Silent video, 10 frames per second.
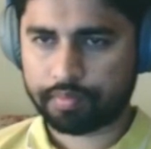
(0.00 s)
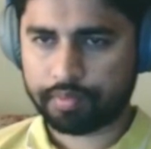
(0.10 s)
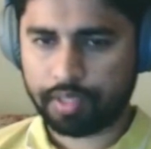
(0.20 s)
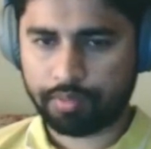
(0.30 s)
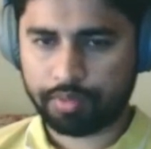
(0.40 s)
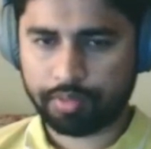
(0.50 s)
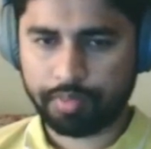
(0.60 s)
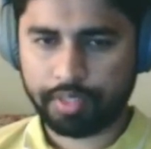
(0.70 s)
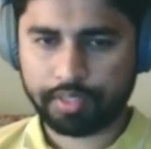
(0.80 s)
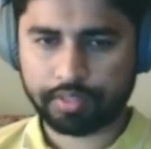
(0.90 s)
I want to
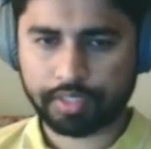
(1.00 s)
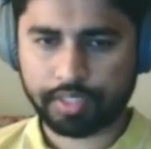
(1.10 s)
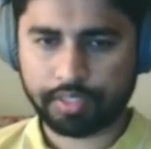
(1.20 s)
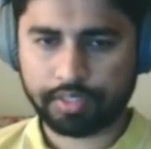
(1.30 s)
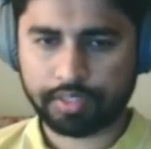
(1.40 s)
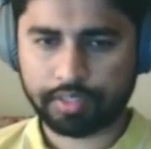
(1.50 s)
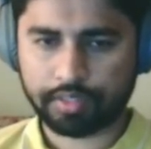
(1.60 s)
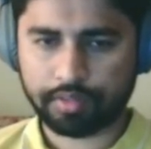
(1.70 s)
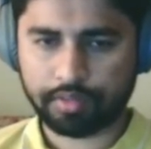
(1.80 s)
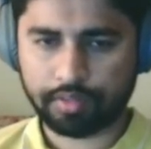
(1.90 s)
build a sketch
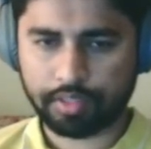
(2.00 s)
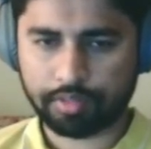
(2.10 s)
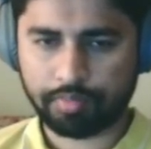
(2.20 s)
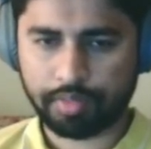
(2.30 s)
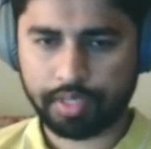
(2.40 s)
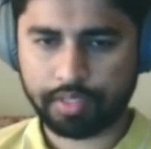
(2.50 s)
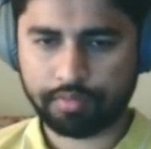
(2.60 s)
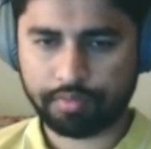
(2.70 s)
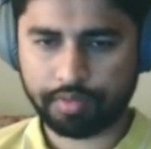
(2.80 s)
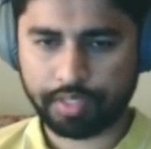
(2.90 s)
on this plane
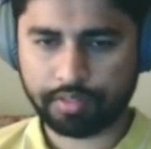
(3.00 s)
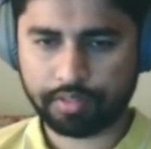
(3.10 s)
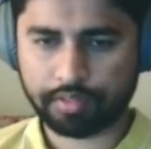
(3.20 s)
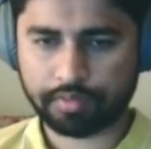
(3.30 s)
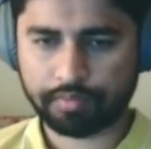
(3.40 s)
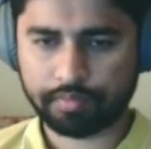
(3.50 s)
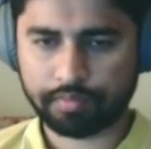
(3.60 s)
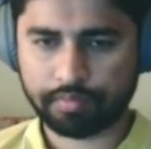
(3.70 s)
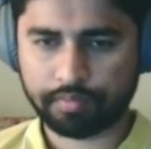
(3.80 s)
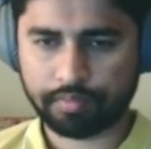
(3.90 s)
face,
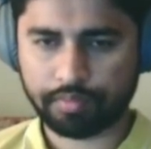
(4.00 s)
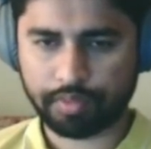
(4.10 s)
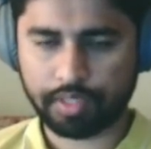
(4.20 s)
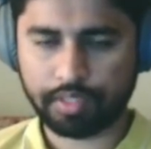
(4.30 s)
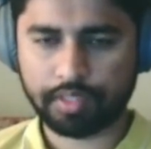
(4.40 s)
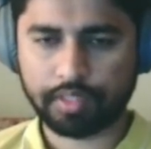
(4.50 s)
right?